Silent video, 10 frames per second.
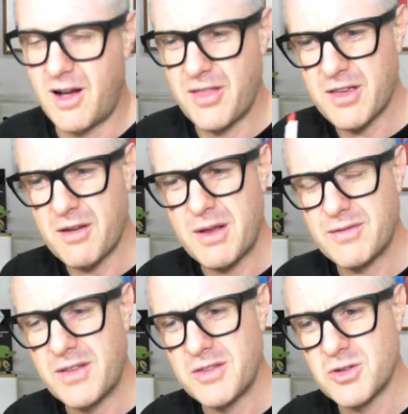I think I might have
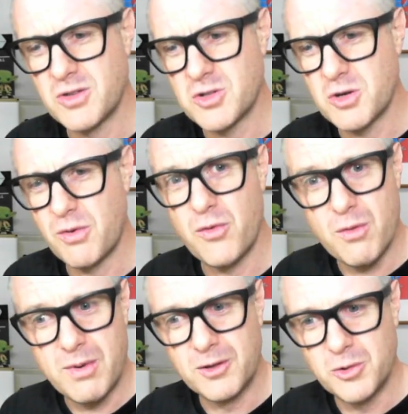done this on the show before,
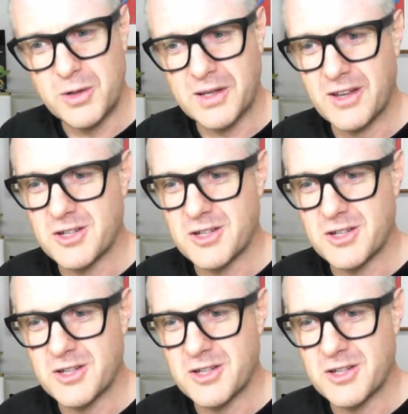but I'll do it again